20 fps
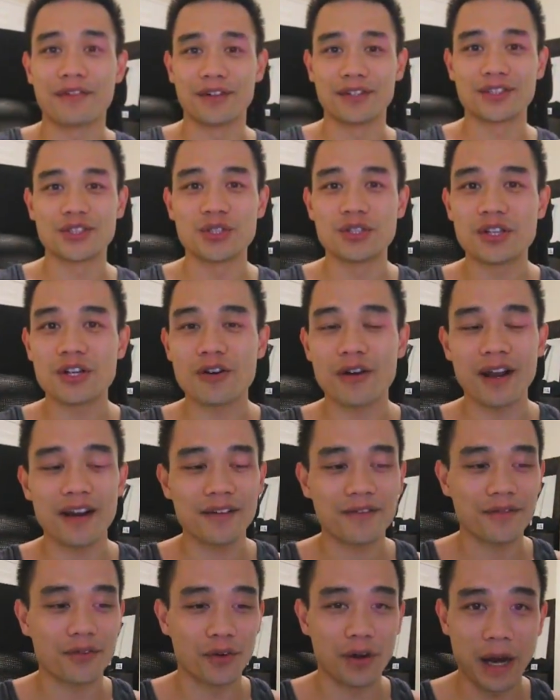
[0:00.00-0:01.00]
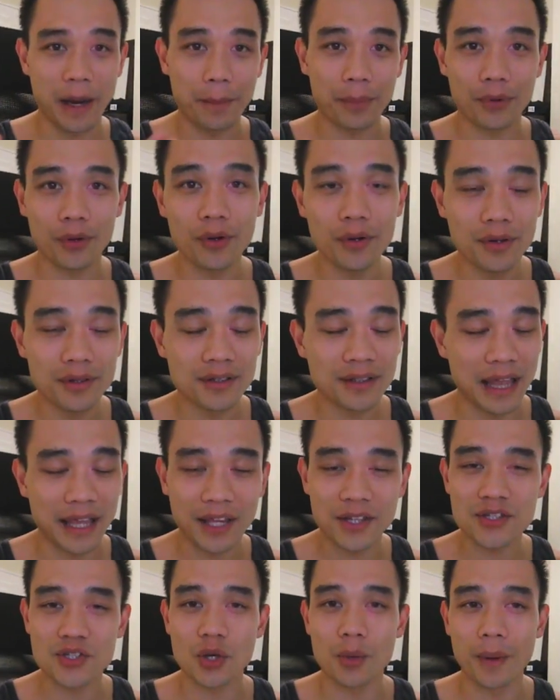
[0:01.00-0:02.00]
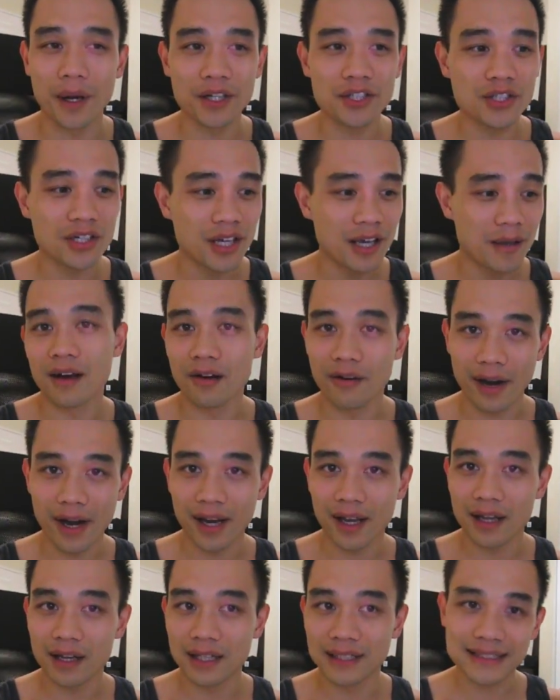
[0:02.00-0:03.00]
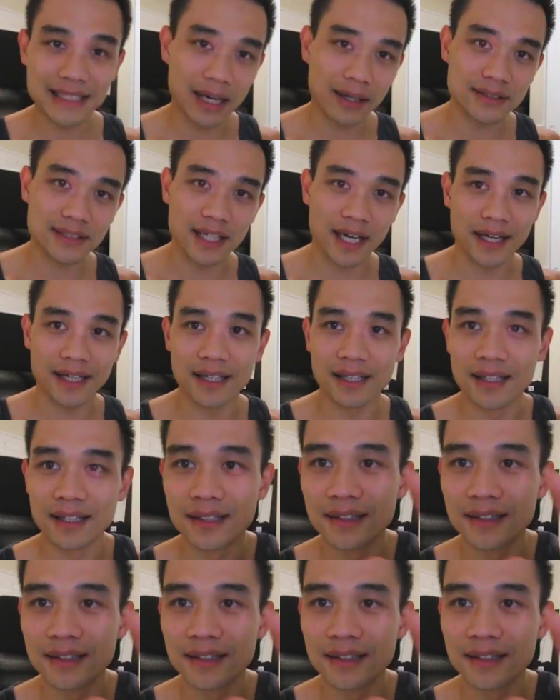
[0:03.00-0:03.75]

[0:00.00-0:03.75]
for Tuner Crate for April. Thank you so much. All right, let's get outside.